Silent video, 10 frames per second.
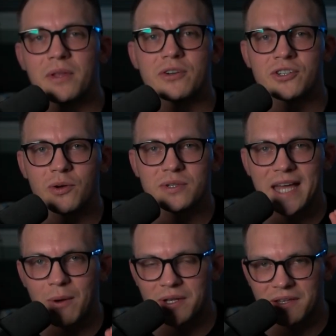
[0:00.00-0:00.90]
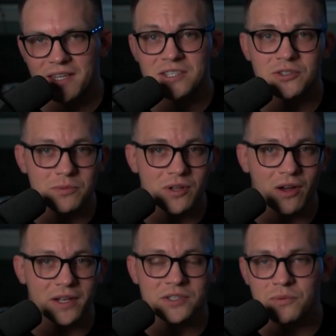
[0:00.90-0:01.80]
there's no doubting that Snoop
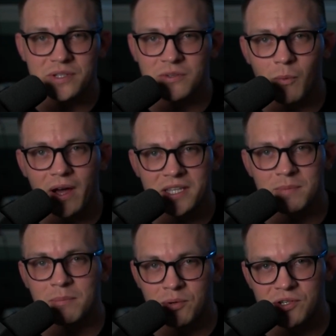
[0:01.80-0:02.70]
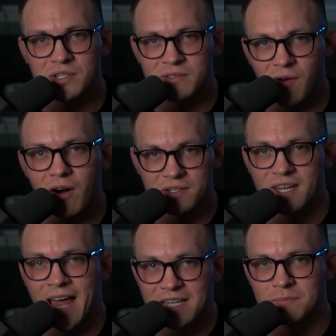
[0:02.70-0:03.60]
Dogg is the reason why it's been pushed as far
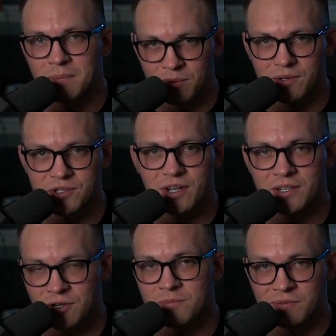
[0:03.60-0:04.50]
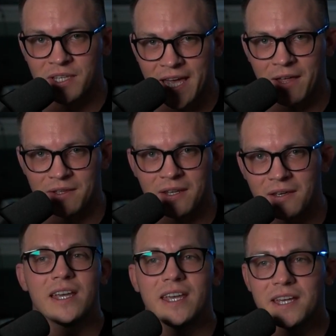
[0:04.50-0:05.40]
as it has been pushed in terms of
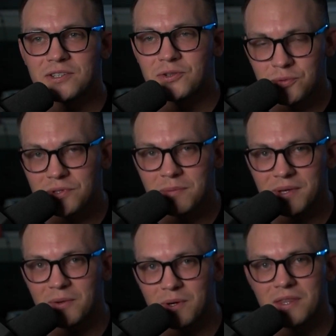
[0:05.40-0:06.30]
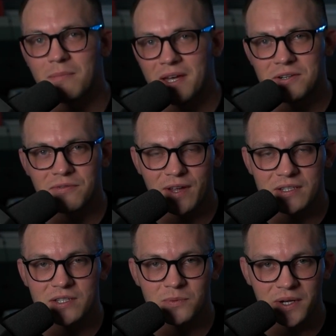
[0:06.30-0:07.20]
legality. He has truly been one of the major
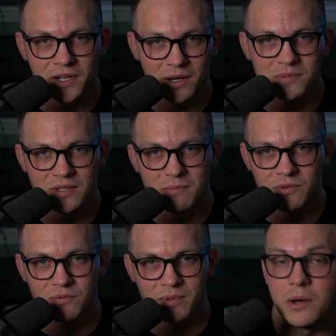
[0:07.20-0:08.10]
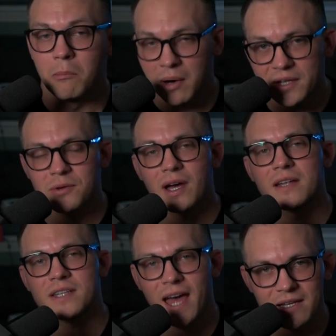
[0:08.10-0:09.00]
faces when it comes to the movement but you
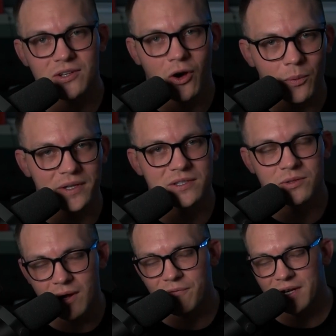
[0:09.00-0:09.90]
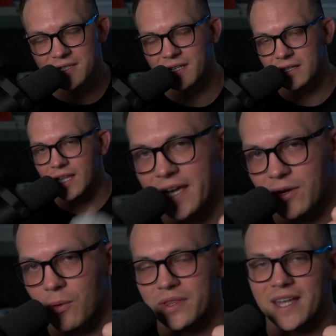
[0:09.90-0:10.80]
guys, as always, do not forget to hit the
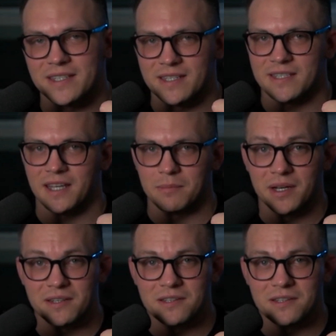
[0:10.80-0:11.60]
like or that dislike button,